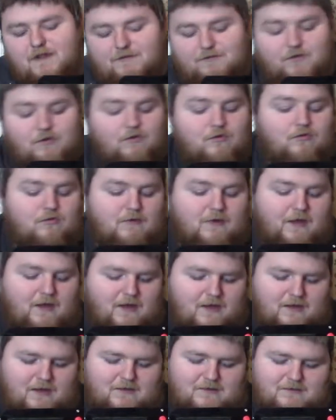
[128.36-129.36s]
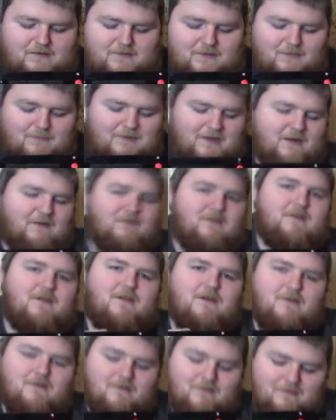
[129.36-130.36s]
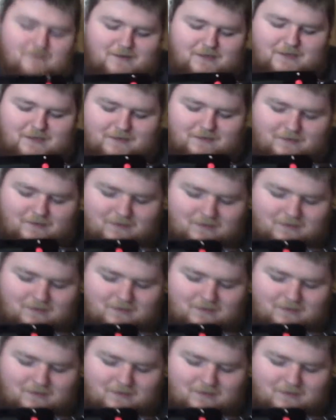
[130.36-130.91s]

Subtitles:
If you can zoom in on it, go on ahead.